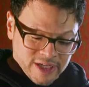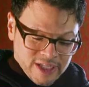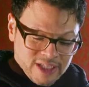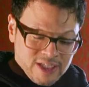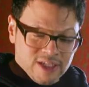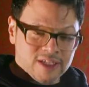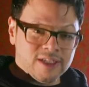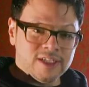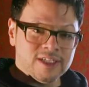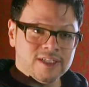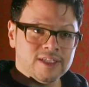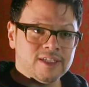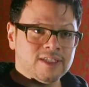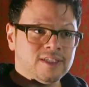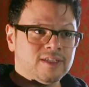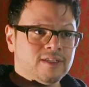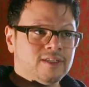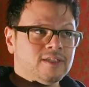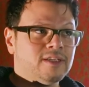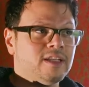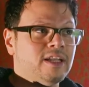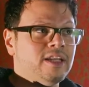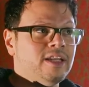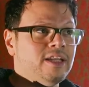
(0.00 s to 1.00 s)
It took us
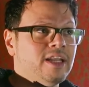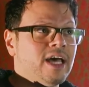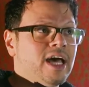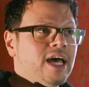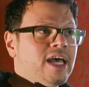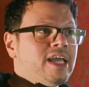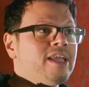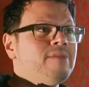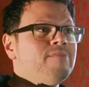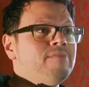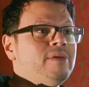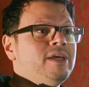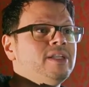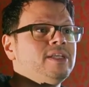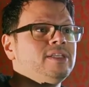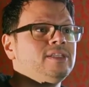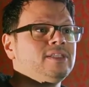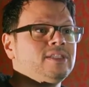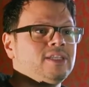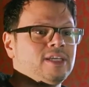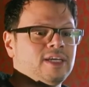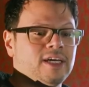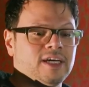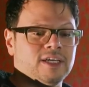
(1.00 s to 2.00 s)
9
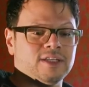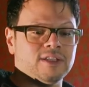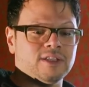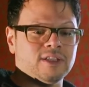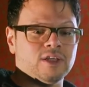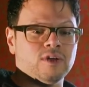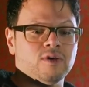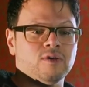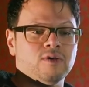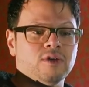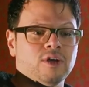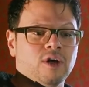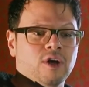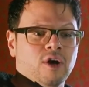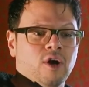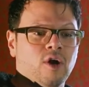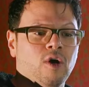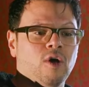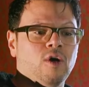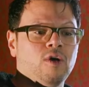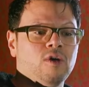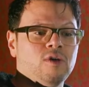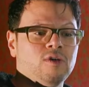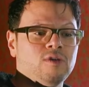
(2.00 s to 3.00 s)
minutes to unload
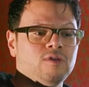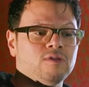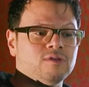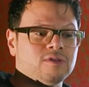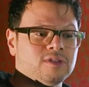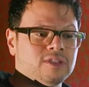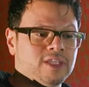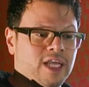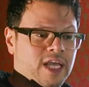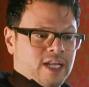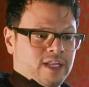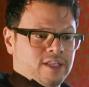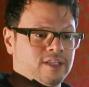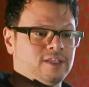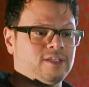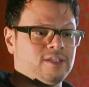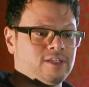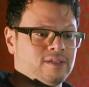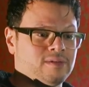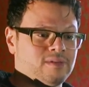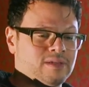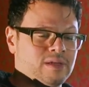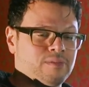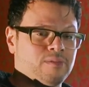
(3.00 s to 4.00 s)
all 10 of the
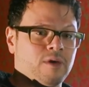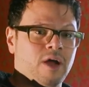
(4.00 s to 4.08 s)
systems I